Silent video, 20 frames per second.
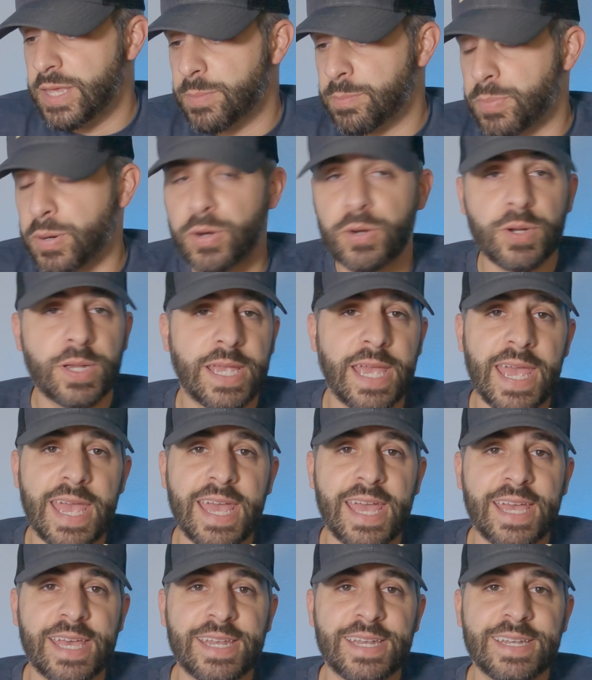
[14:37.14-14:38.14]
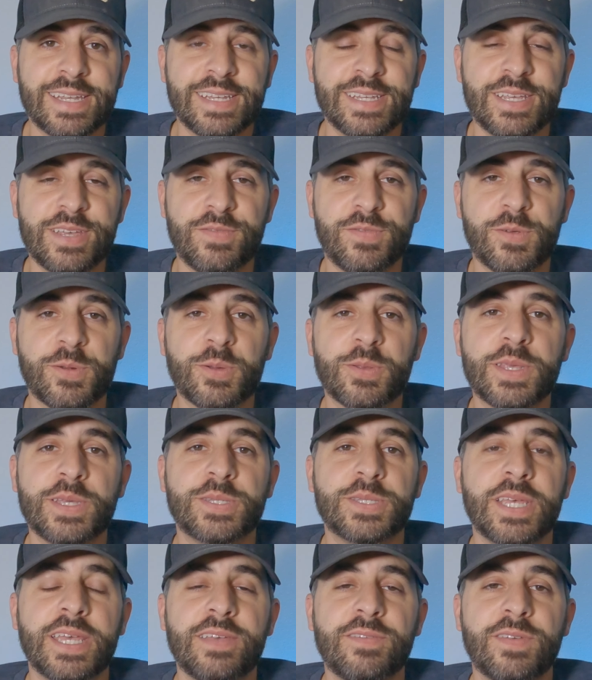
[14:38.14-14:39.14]
per can, if you're only
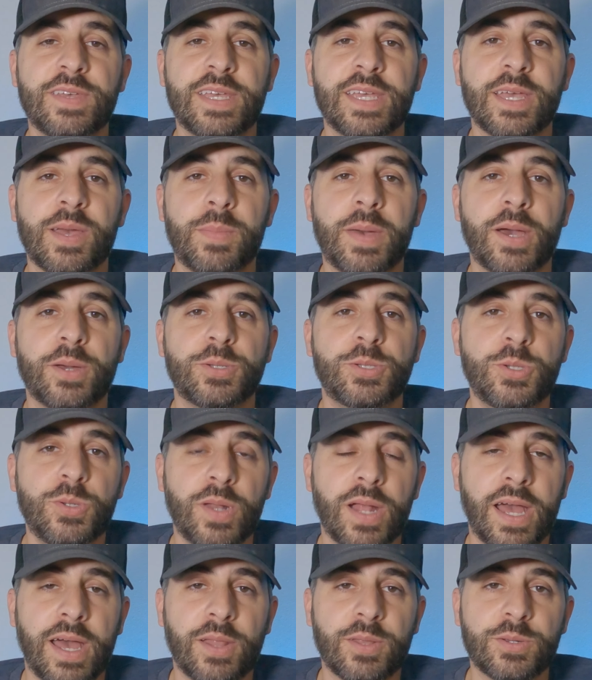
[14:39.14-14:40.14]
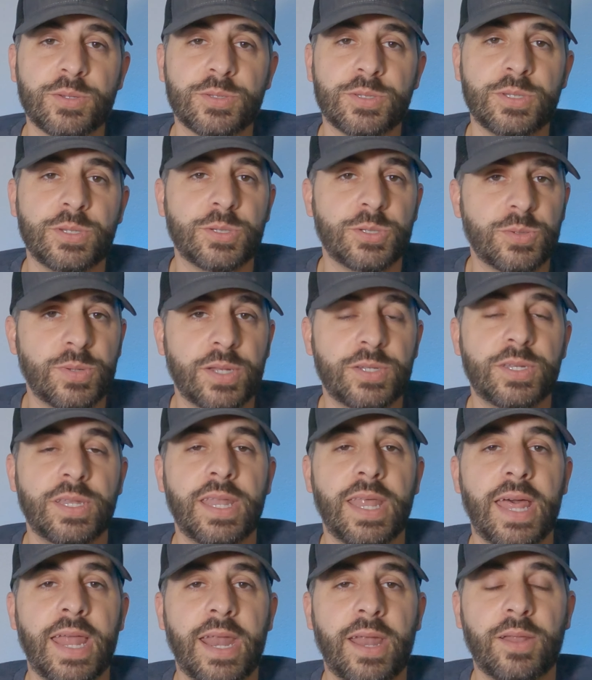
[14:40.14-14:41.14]
saving about $2 and you're stretching
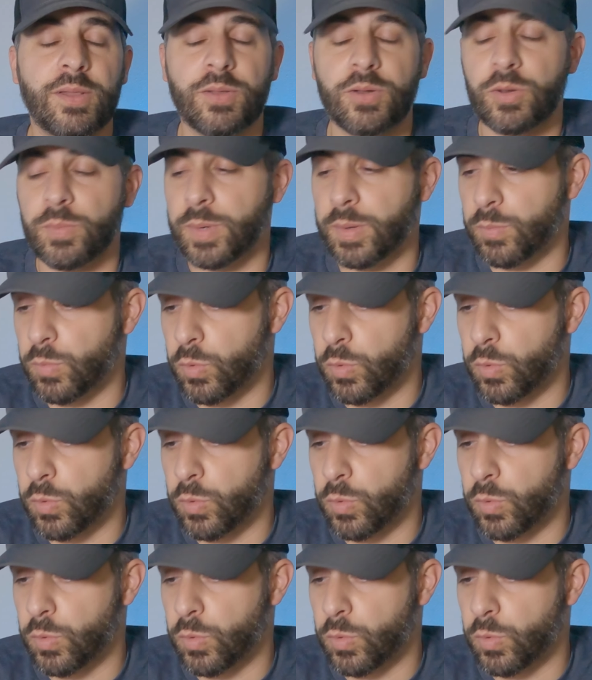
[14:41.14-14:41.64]
that out a little bit